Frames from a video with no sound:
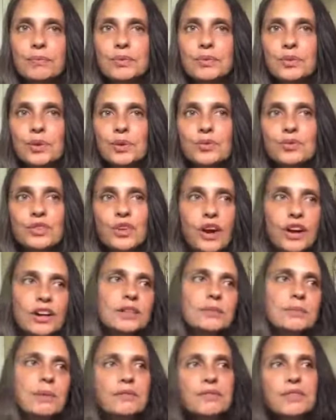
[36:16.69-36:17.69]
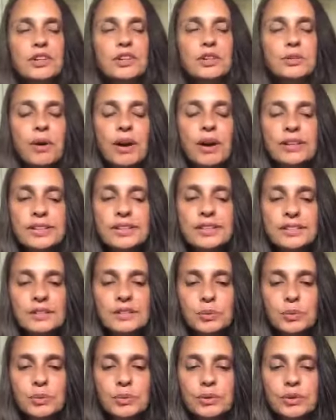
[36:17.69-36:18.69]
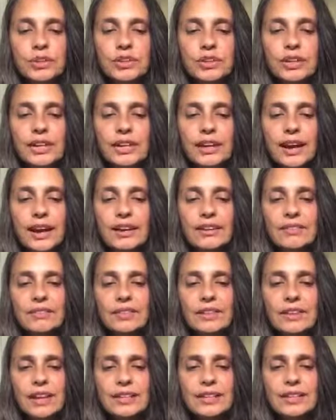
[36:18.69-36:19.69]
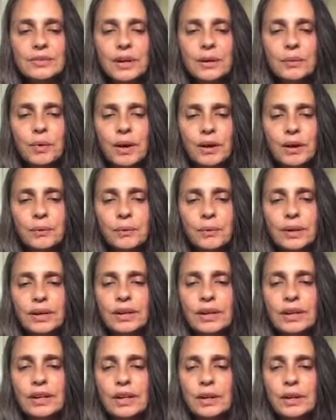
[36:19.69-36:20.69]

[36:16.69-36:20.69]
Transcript: sort of talked about various projects that we were looking at and realized, like, why don't we